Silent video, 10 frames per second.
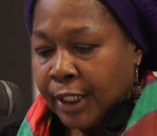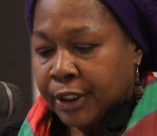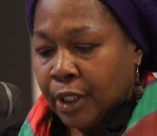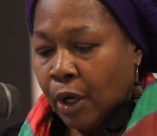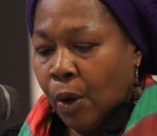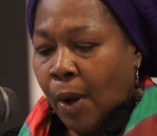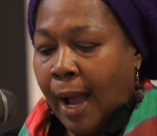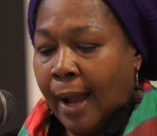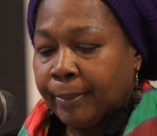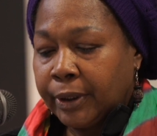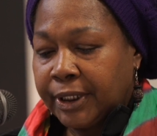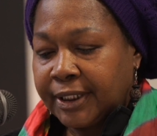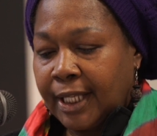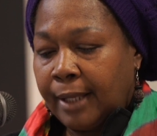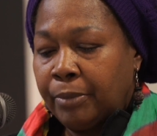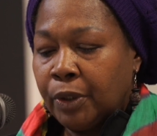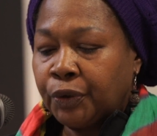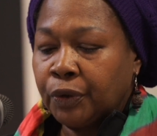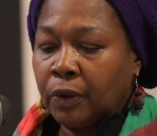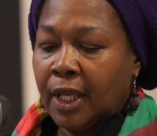So I'm going to say
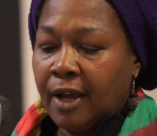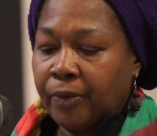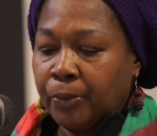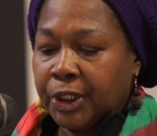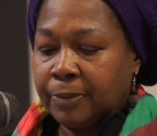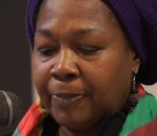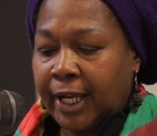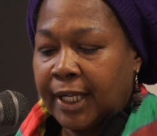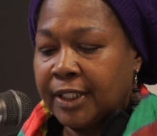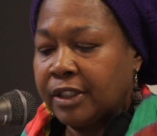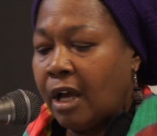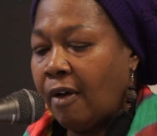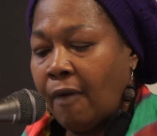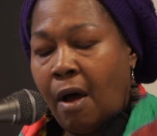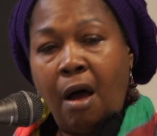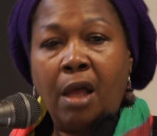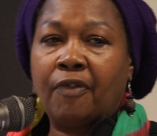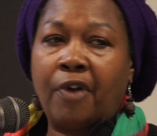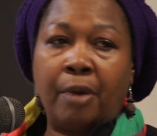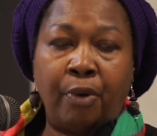mutual love and respect can solve all
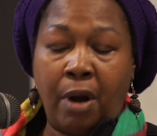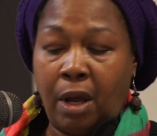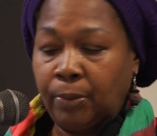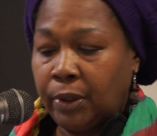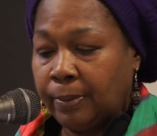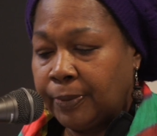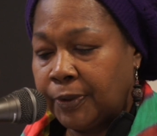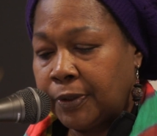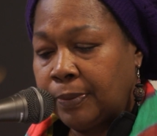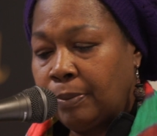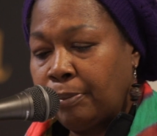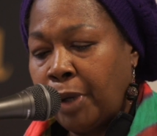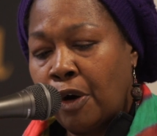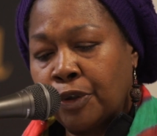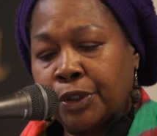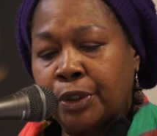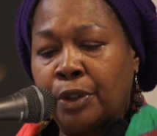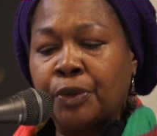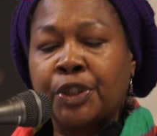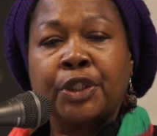of our problems,
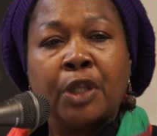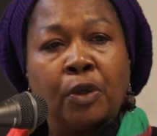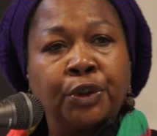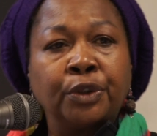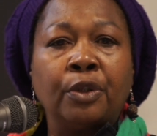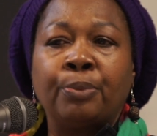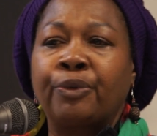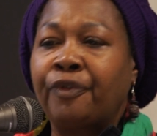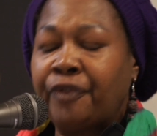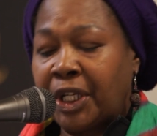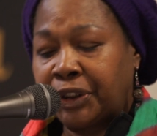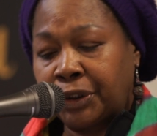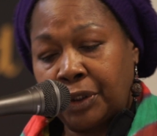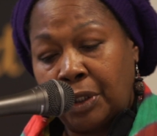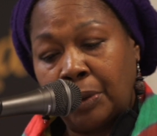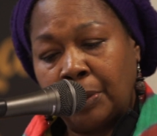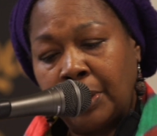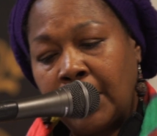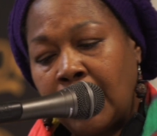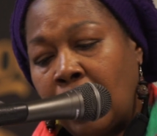personal, social, professional,
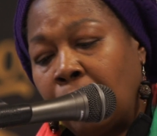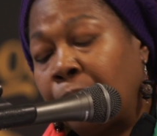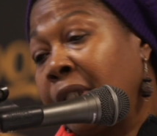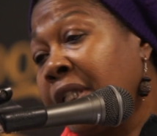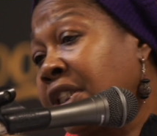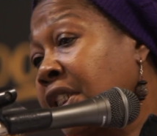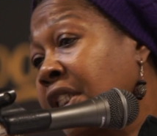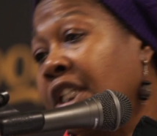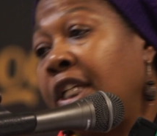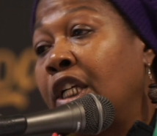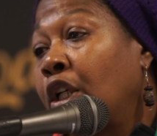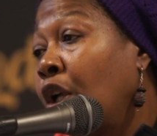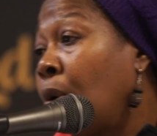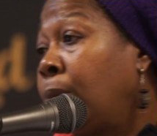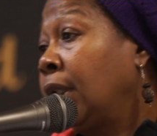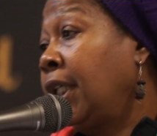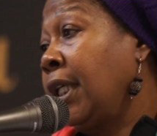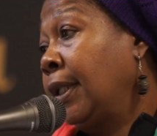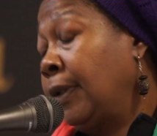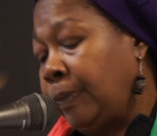religiously,
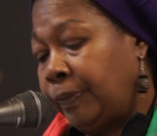globally.